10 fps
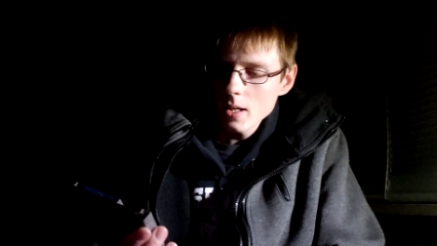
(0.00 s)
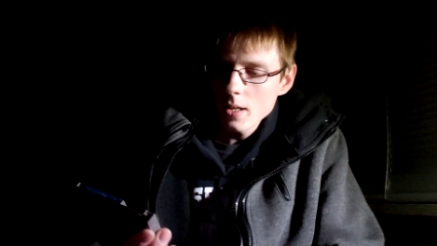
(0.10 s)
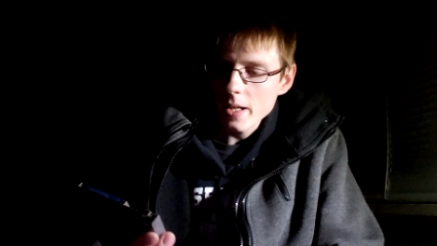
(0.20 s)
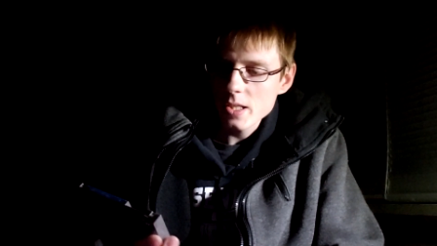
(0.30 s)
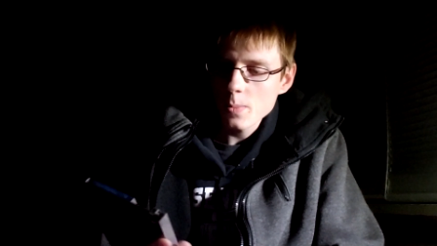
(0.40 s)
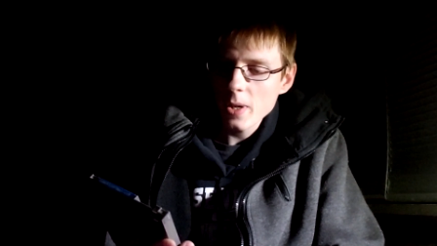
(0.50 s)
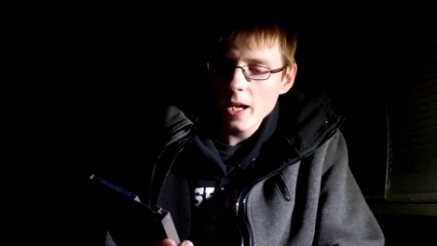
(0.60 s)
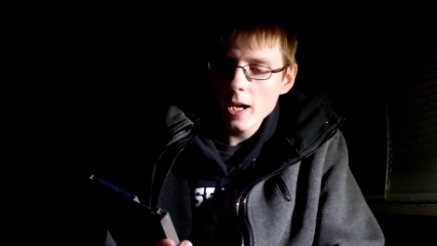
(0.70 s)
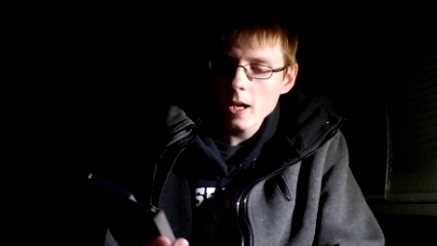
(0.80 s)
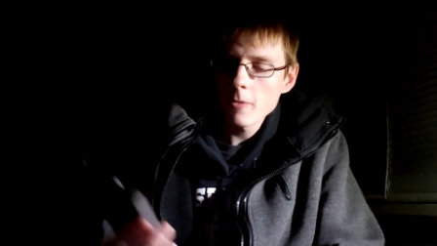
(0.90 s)
Next up we
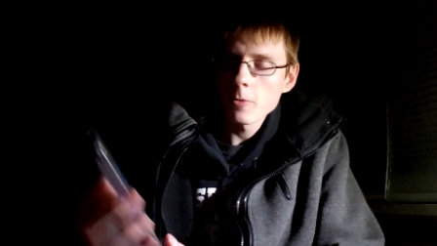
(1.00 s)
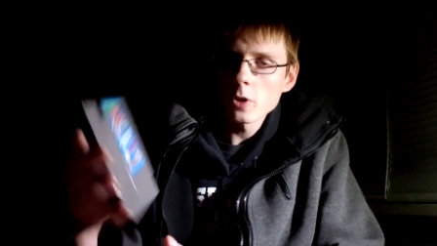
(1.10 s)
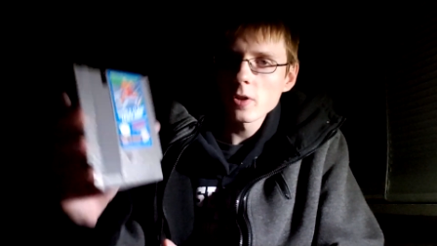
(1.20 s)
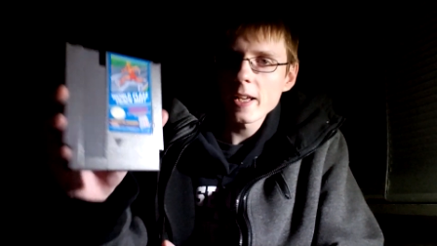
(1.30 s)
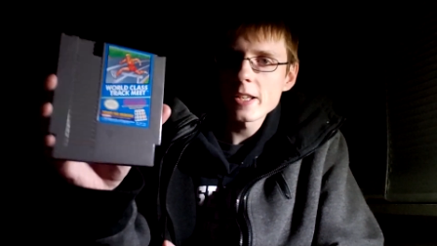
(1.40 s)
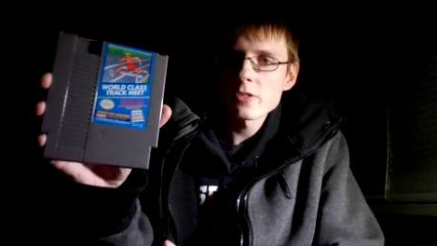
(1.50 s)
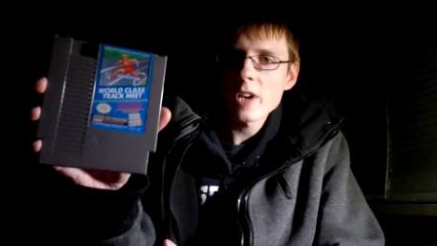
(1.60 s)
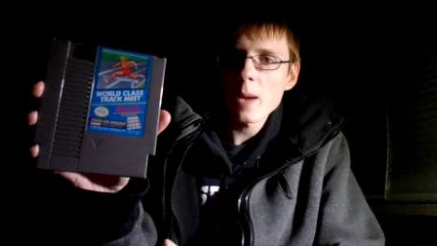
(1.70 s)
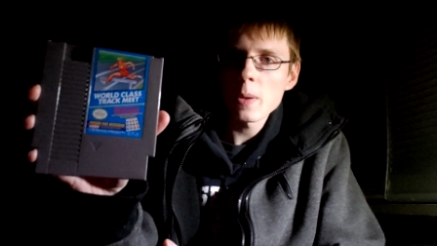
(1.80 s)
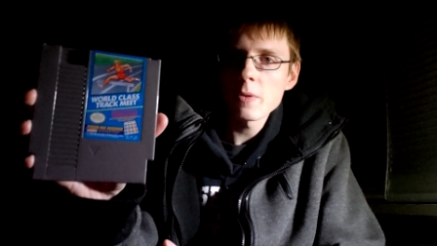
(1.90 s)
have World Class
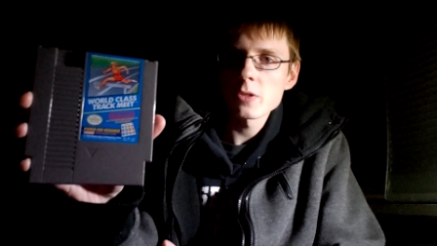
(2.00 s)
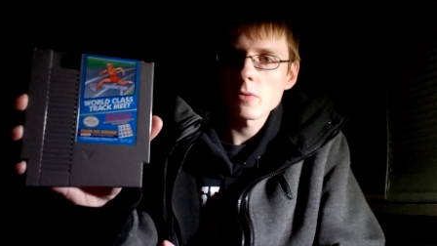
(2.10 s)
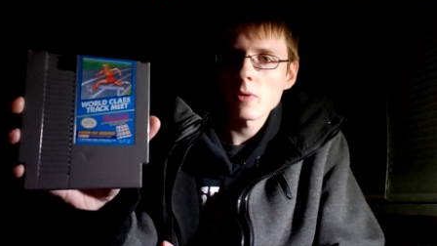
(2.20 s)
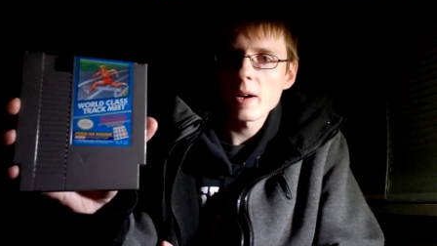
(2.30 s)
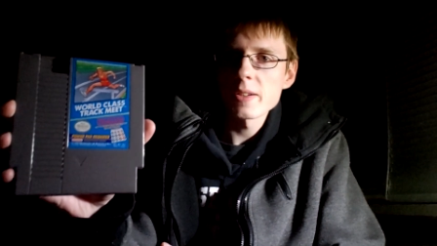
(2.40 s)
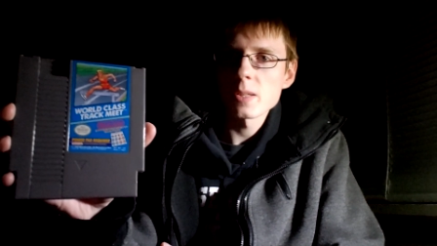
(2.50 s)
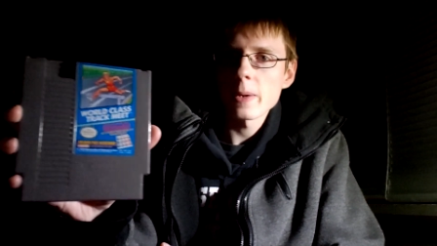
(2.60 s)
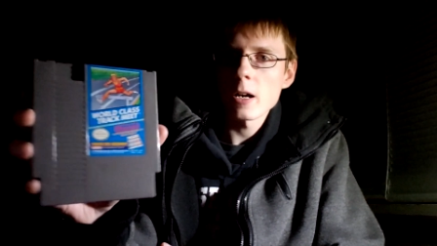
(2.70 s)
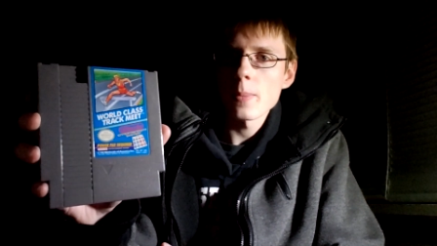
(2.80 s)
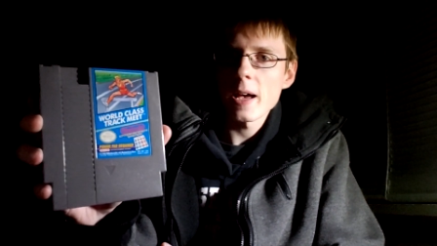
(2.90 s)
Track Me, which requires the
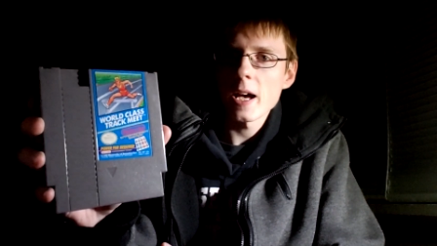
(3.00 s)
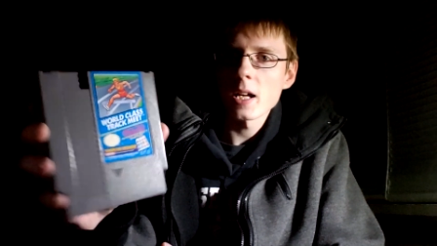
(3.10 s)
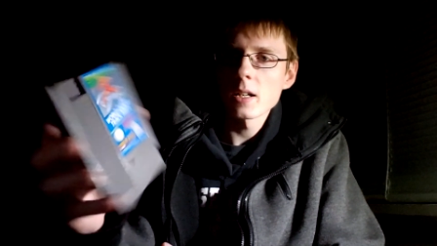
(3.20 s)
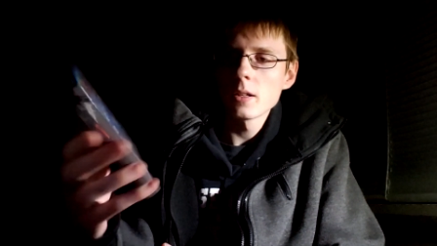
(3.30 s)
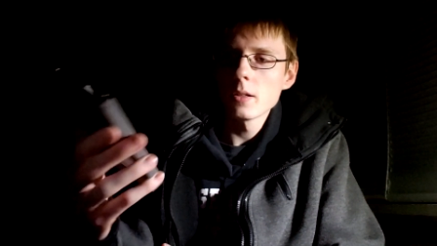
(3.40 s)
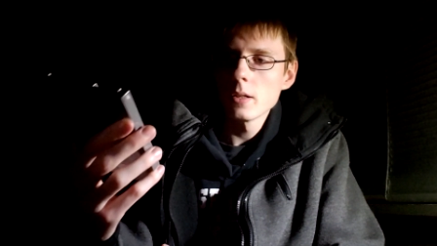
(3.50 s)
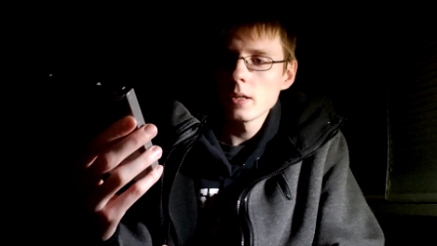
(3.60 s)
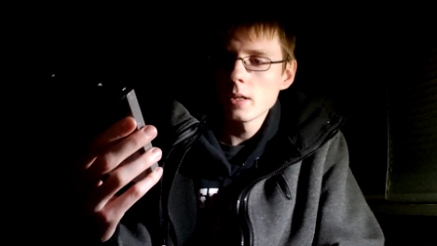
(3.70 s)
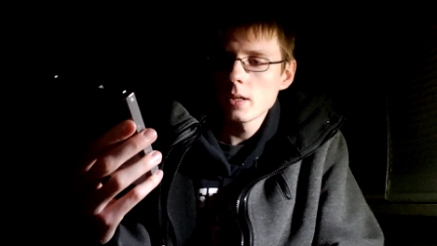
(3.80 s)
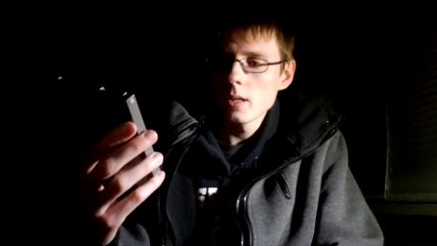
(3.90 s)
power pad.
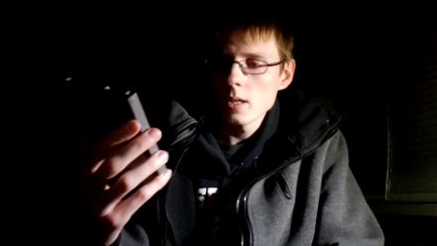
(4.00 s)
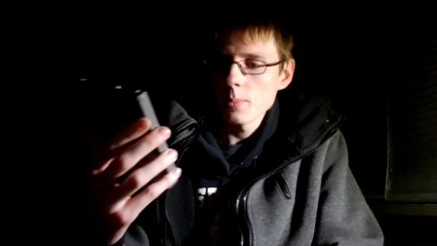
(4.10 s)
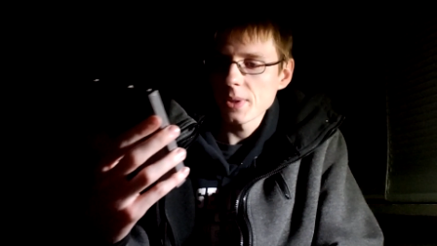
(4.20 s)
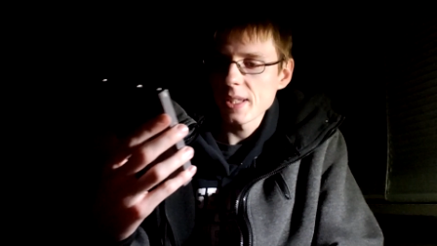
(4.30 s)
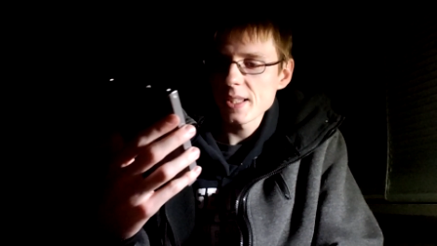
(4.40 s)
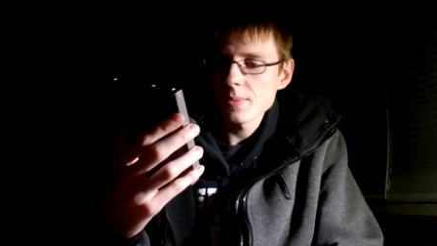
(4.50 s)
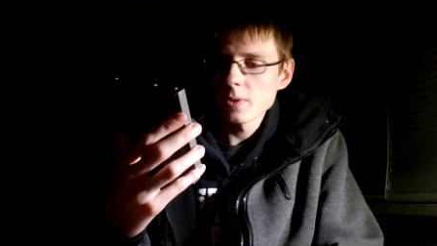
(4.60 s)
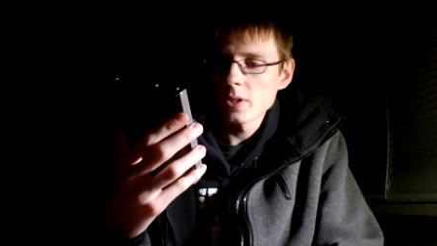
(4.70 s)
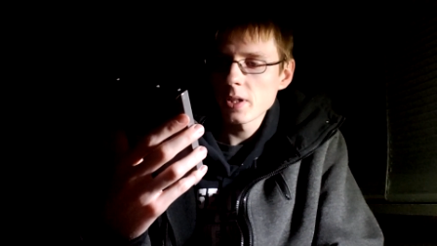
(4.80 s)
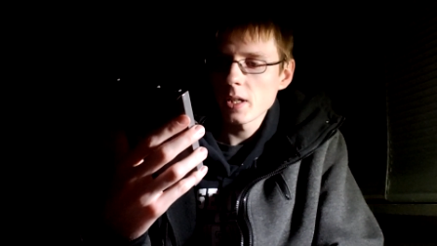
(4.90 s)
But this
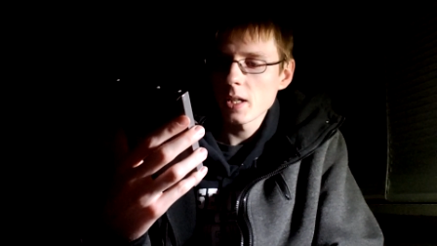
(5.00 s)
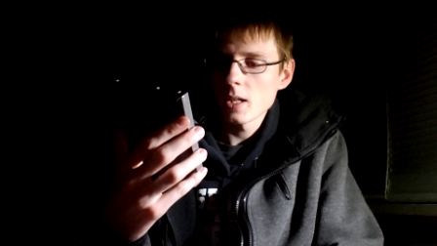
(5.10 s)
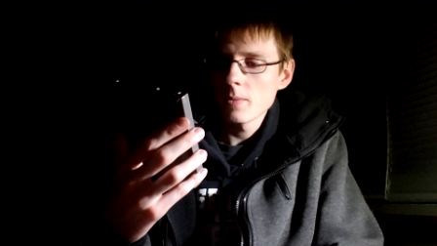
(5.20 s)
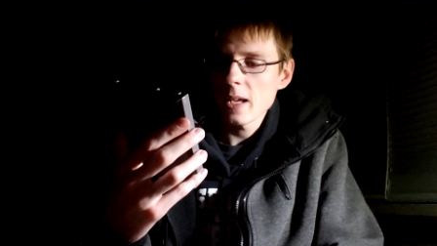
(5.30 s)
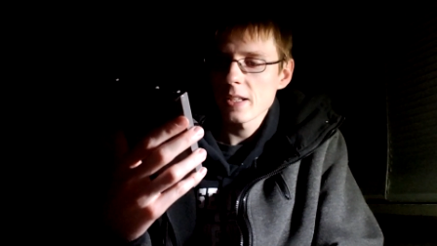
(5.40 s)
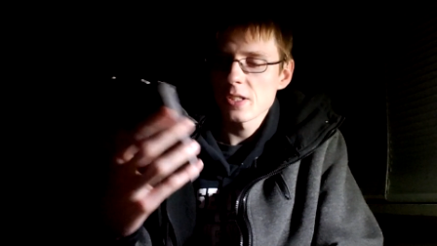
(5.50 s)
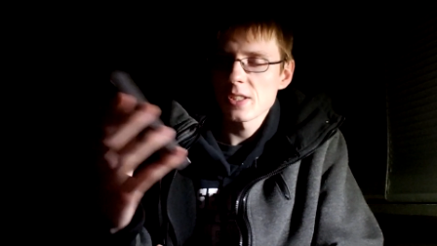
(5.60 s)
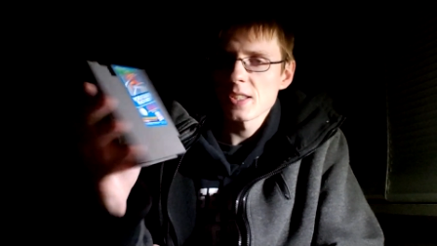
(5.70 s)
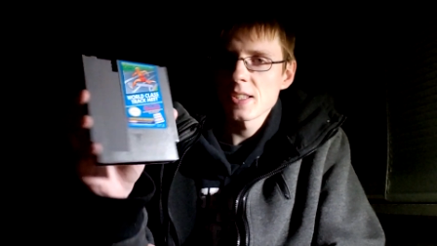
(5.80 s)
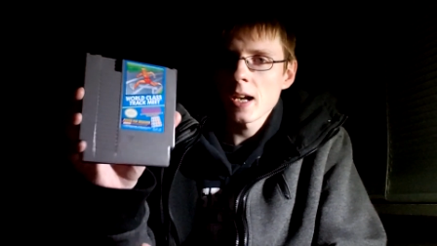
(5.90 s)
one, uh, yeah, it's
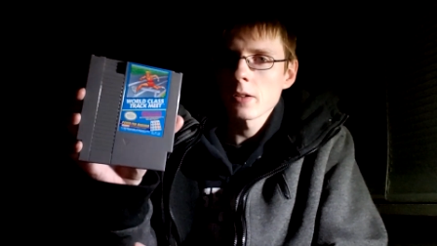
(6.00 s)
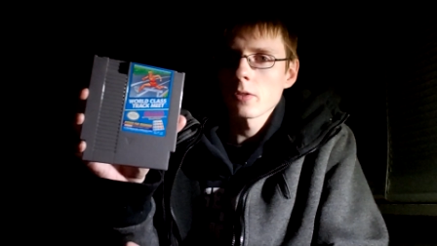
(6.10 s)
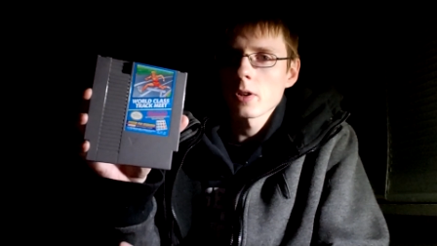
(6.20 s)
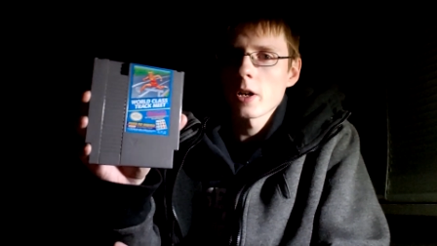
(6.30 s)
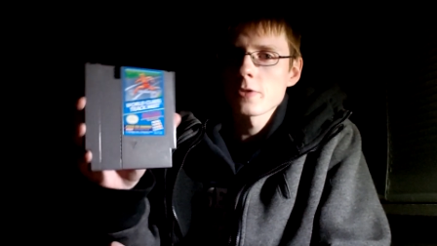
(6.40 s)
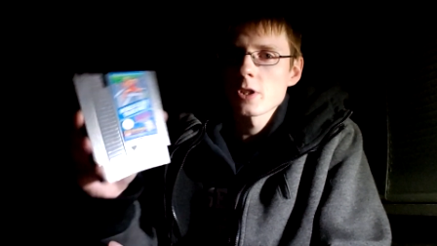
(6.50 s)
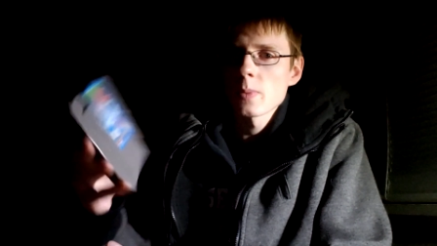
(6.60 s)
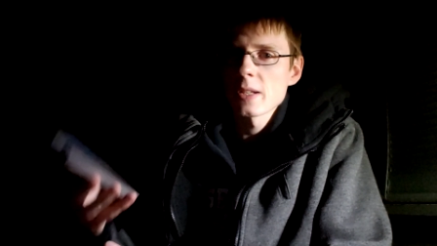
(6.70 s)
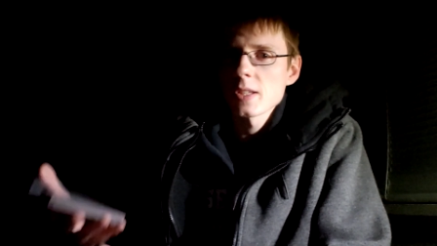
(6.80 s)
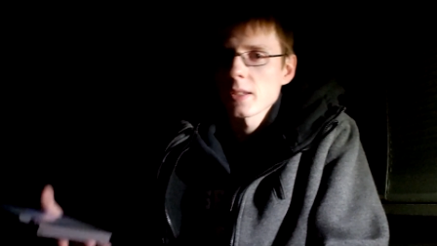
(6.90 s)
just a standalone cartridge
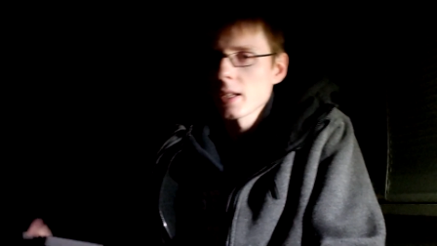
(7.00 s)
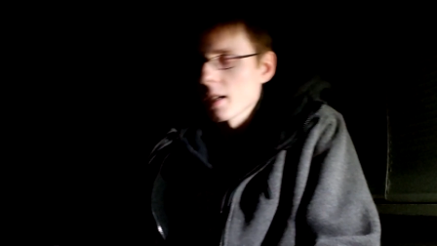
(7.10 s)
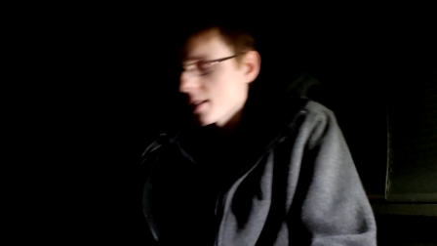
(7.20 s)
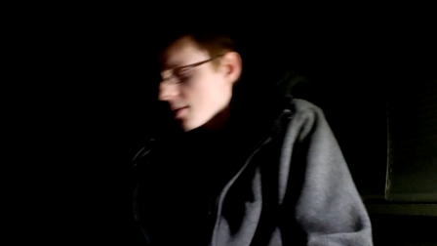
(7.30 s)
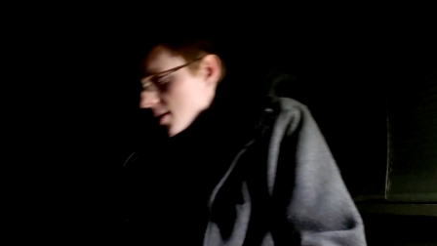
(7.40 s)
basically, because you